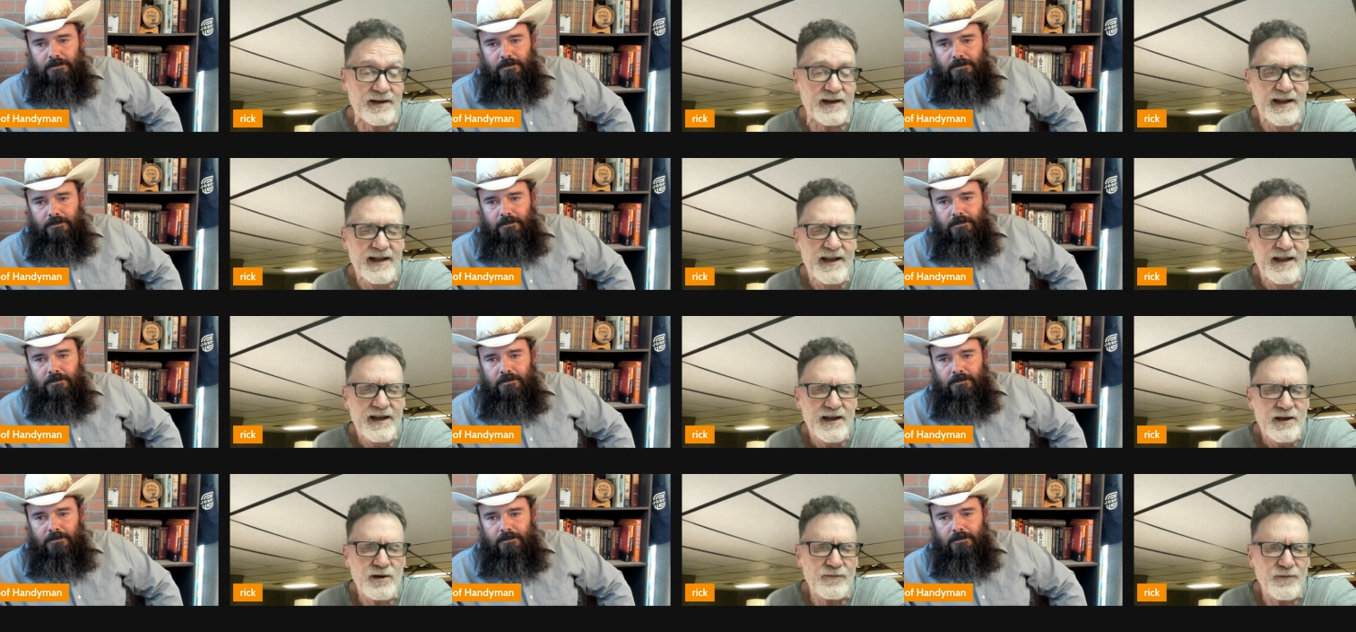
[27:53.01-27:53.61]

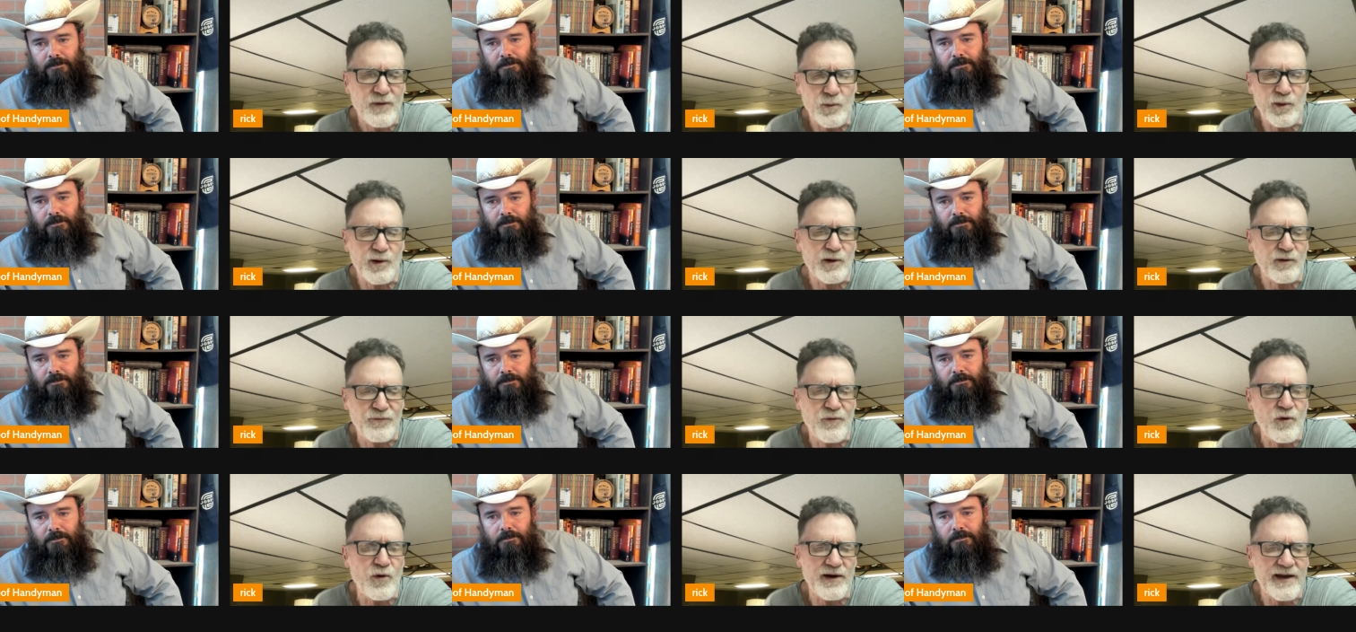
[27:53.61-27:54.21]
Speaker 1: You know, if you work
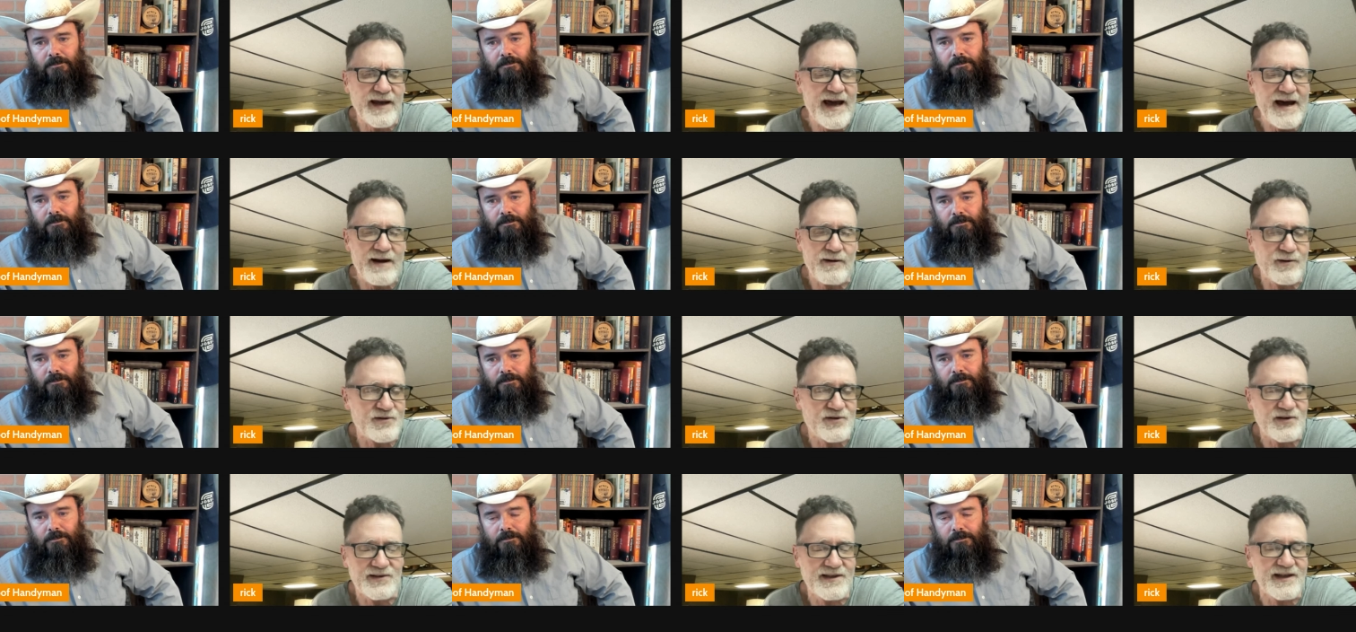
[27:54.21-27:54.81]
forty
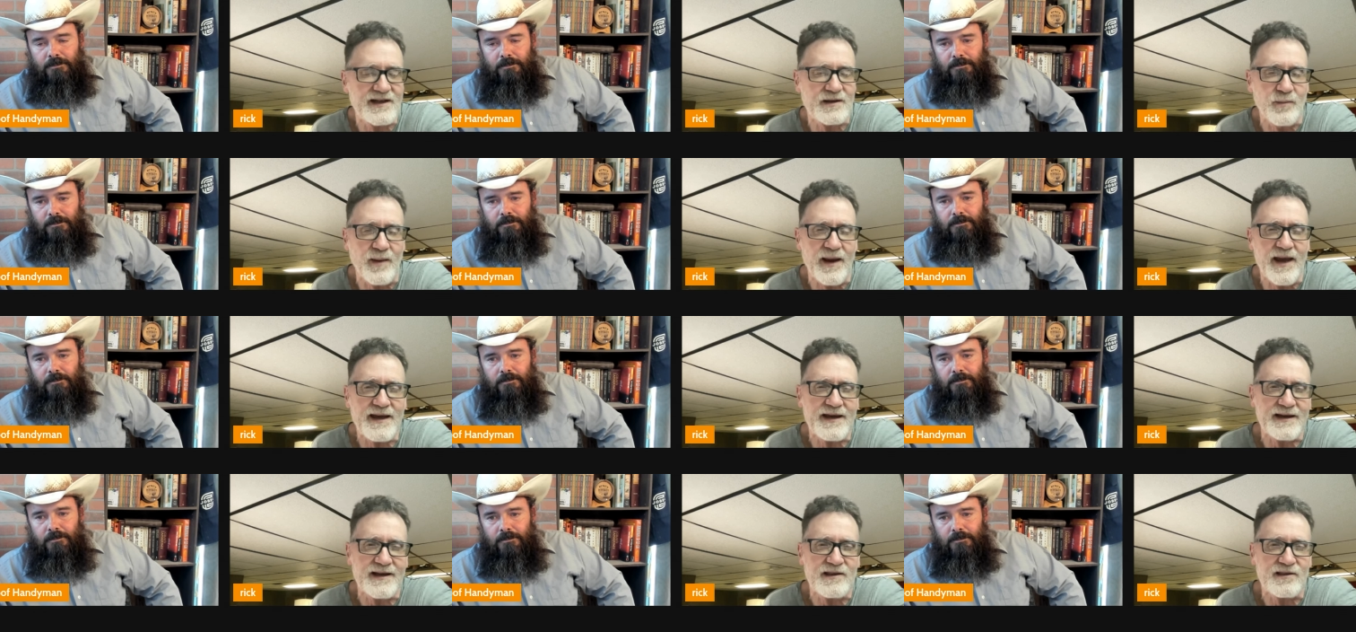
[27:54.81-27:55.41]
hours and didn't
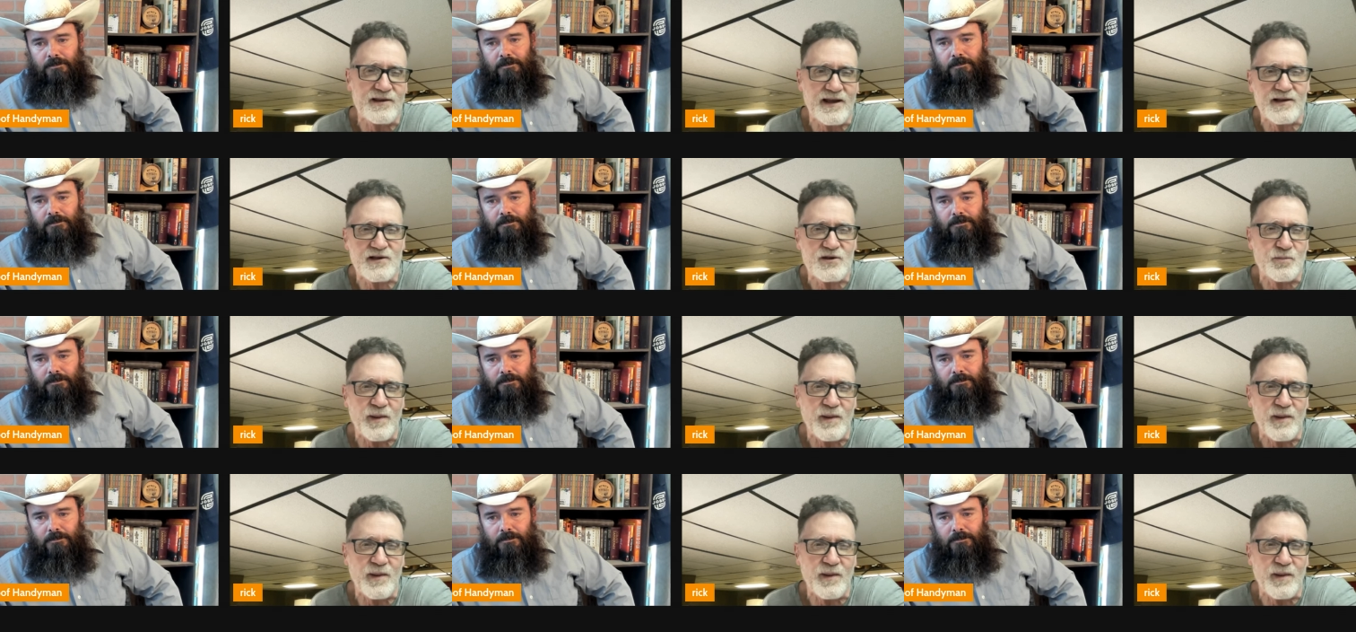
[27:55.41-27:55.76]
make anything,